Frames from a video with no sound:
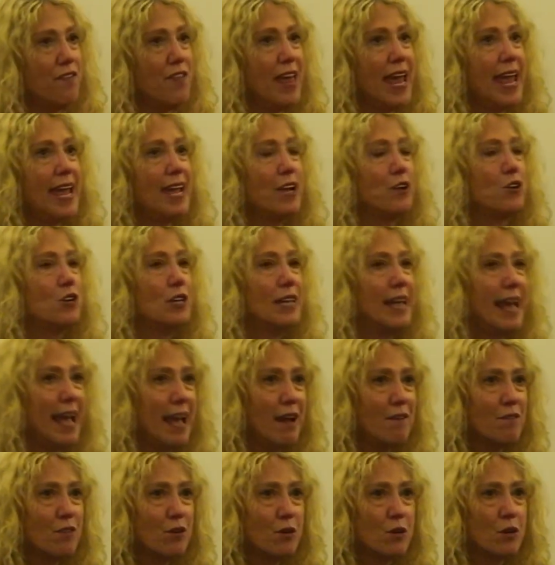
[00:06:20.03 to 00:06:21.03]
they could
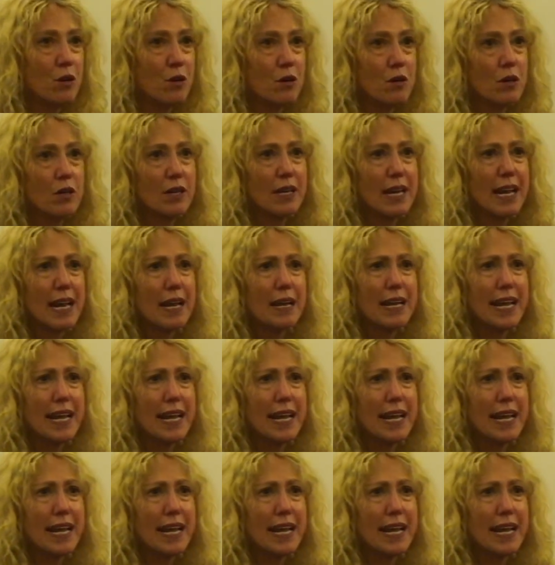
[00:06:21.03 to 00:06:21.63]
ever